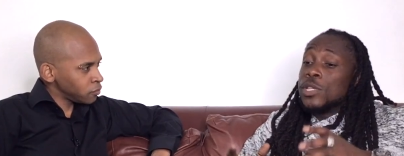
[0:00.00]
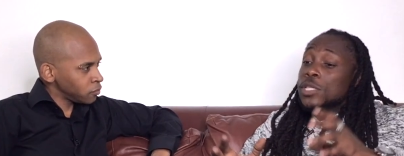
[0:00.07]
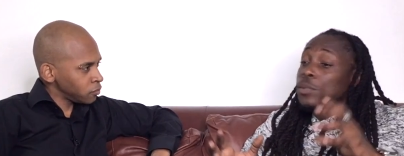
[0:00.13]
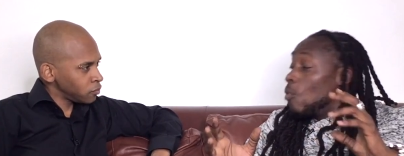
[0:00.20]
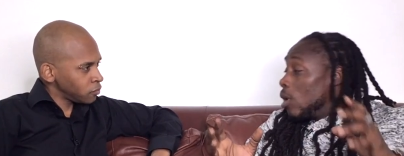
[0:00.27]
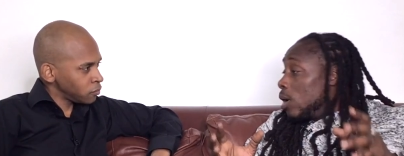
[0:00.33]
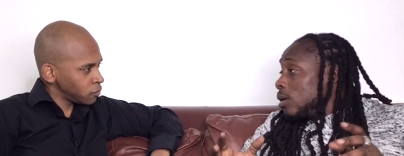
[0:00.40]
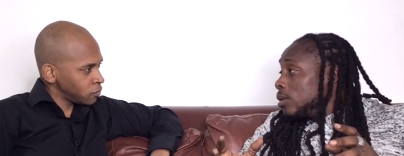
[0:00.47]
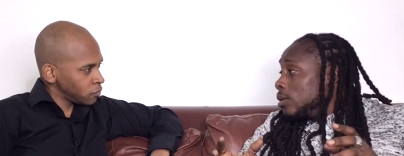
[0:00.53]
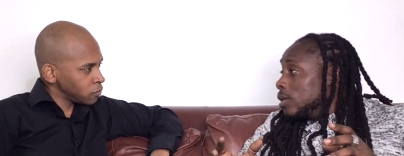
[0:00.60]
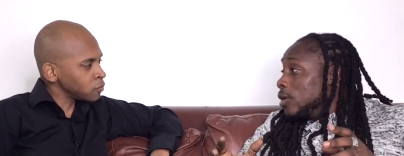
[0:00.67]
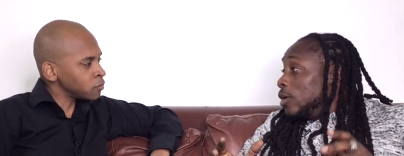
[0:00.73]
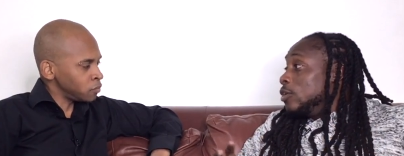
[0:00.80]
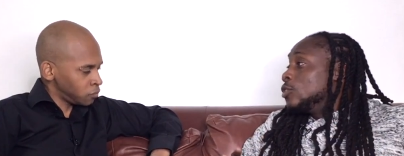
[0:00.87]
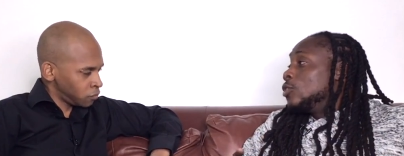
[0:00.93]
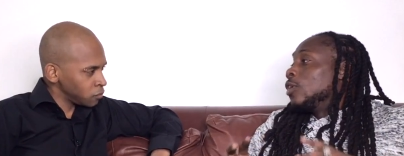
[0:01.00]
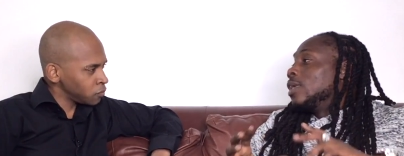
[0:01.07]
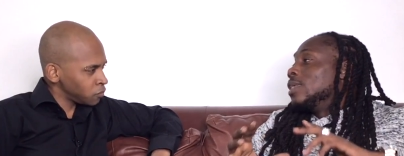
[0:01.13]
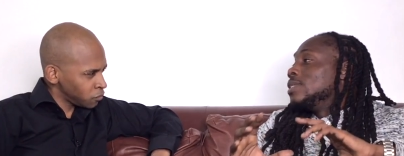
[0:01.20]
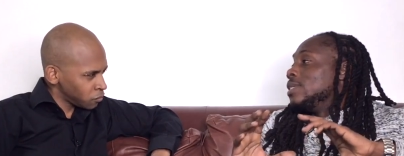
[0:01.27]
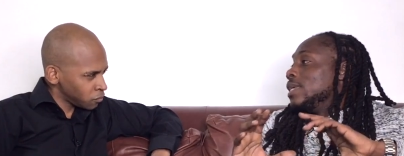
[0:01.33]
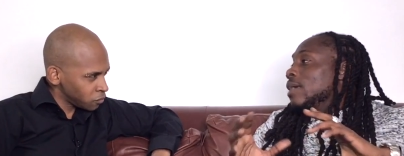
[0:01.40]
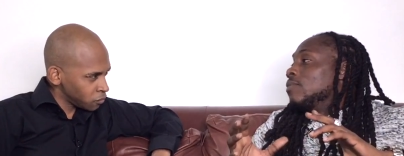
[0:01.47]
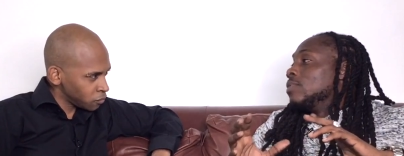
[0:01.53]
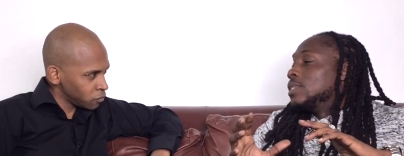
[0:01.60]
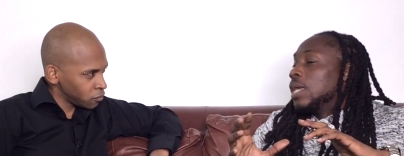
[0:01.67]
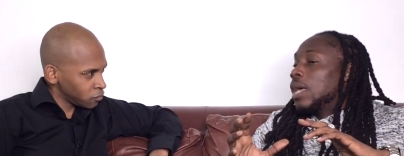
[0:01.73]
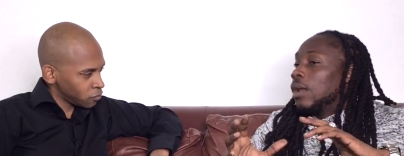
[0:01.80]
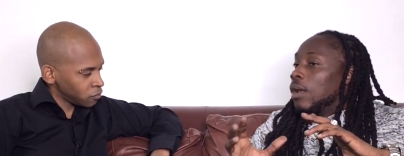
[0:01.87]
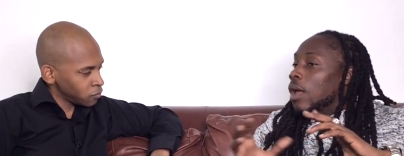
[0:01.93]
Speaker 1: is smaller, mm -hmm. so you can see
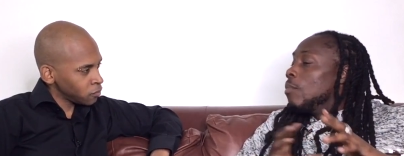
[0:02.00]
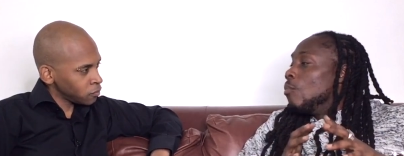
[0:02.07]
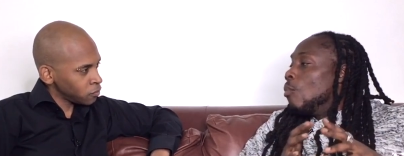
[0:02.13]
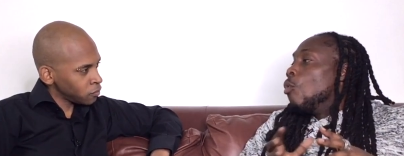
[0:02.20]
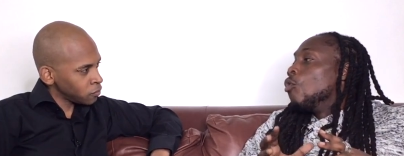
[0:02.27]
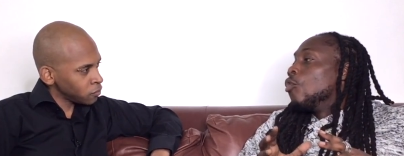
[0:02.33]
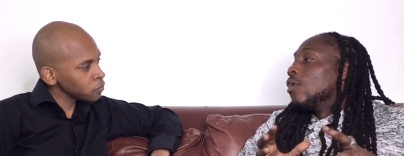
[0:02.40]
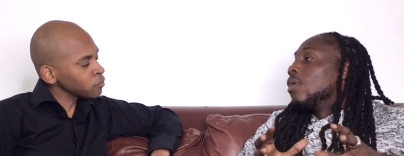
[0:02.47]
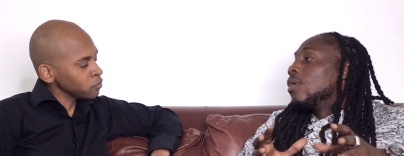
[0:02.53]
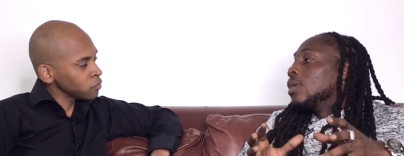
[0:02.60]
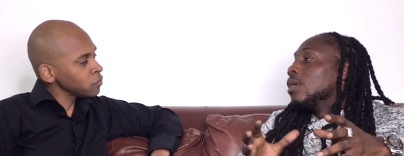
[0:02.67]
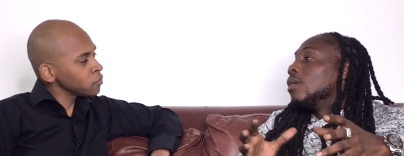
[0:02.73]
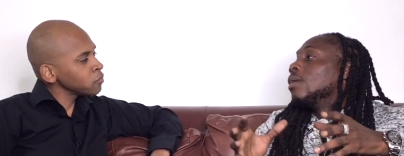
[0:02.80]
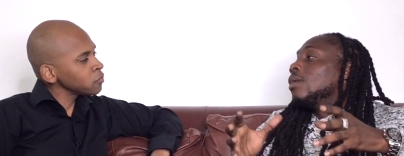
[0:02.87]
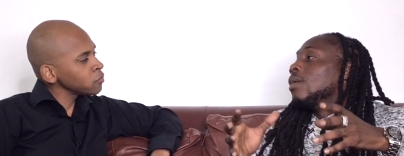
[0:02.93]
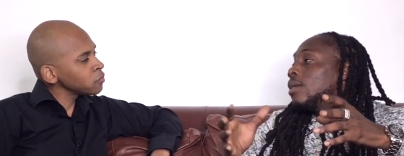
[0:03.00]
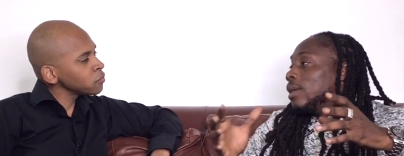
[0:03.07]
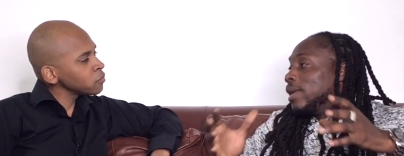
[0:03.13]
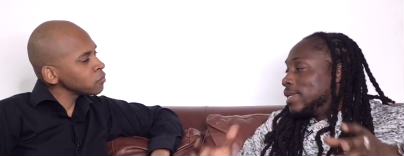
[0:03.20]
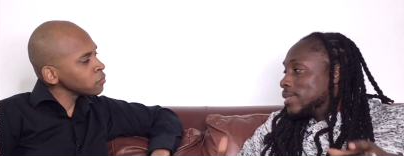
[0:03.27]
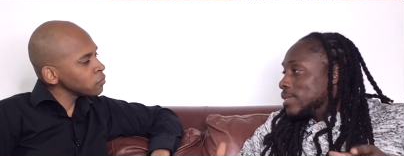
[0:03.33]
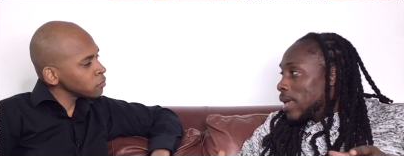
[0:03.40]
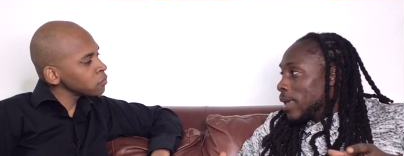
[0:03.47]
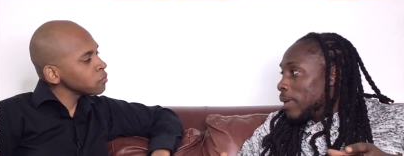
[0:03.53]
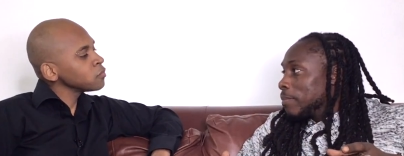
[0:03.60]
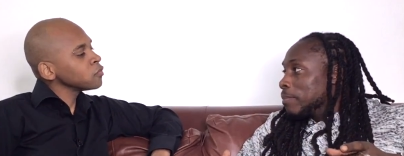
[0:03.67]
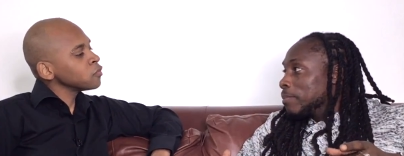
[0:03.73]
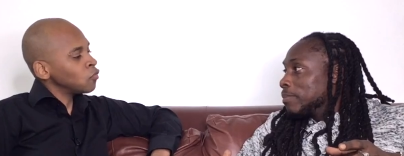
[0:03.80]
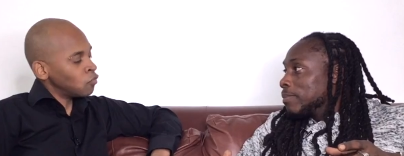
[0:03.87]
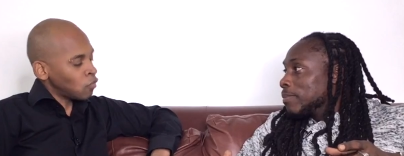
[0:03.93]
everything a lot more, a lot less
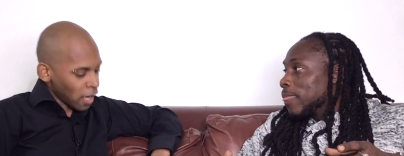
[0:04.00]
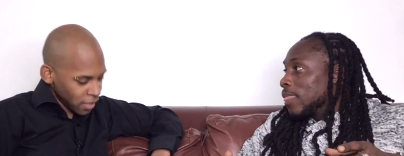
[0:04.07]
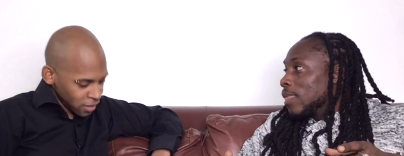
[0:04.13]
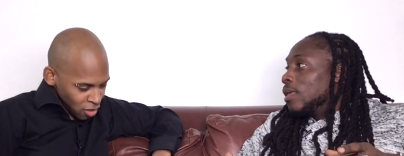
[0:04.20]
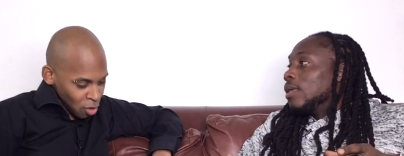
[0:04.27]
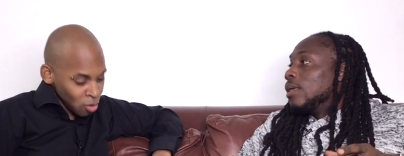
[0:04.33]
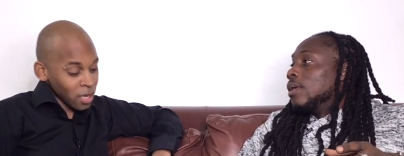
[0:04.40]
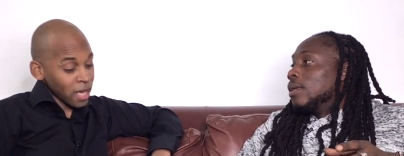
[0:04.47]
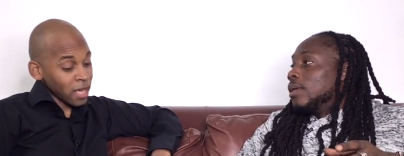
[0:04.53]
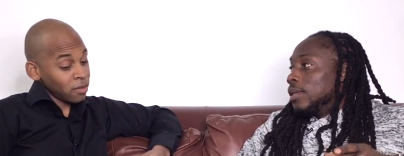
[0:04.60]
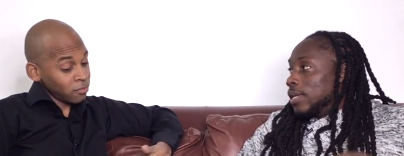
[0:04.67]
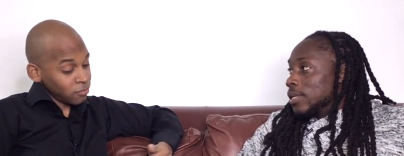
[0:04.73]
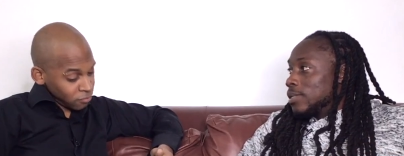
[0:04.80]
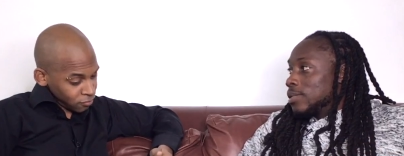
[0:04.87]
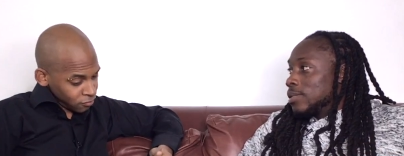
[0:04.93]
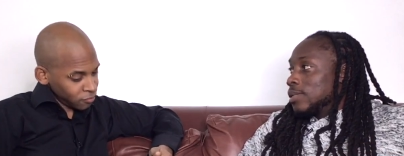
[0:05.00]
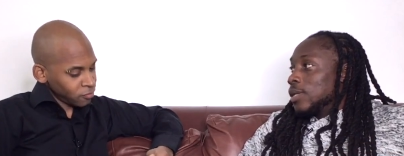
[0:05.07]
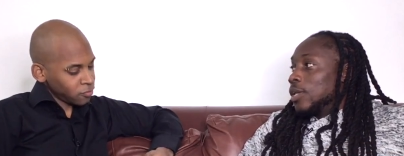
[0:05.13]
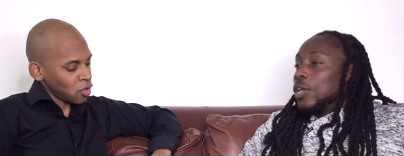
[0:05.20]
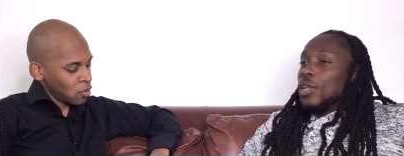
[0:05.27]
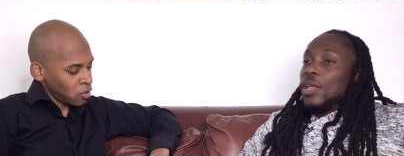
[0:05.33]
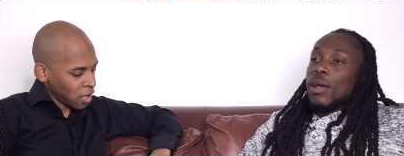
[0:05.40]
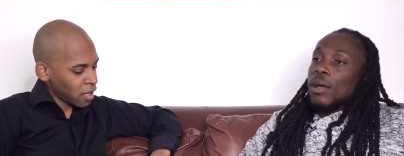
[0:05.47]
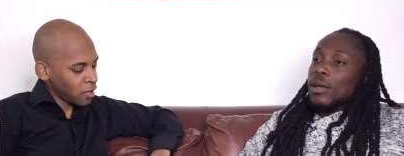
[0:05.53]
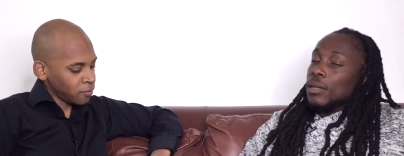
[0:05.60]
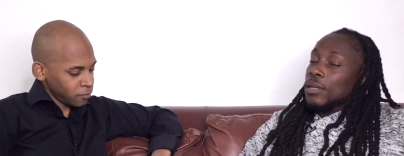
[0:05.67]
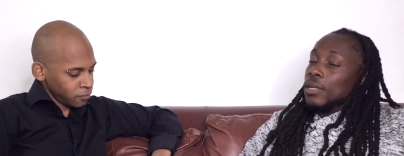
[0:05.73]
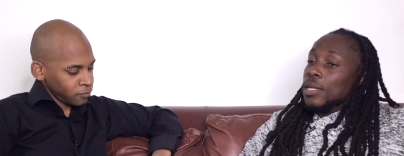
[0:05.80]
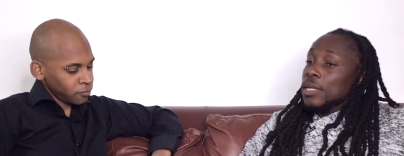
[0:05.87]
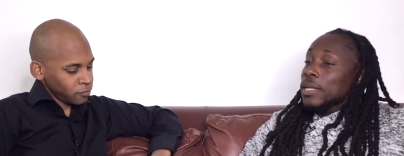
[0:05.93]
time. Right. Okay. Yes. Okay. Yep.
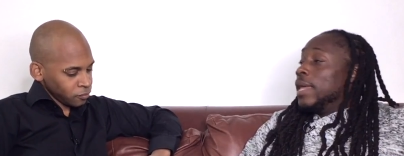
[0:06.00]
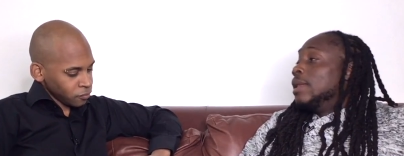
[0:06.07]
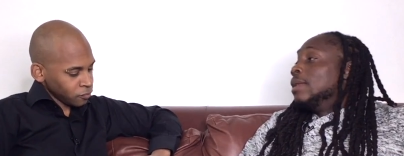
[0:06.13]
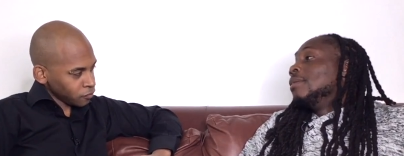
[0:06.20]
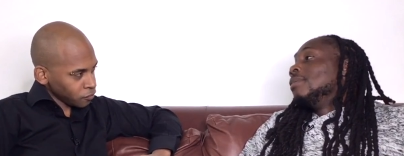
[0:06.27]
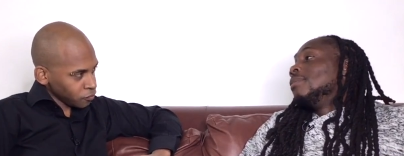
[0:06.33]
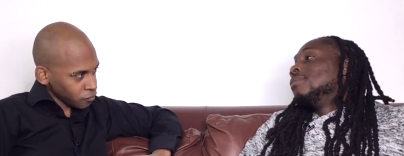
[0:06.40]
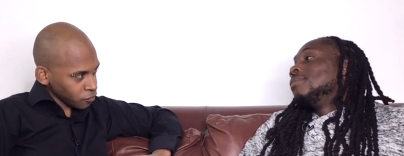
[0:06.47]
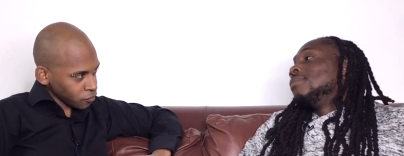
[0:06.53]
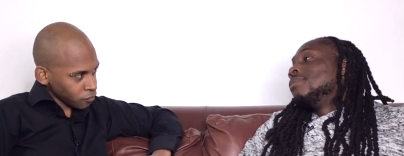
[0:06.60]
Then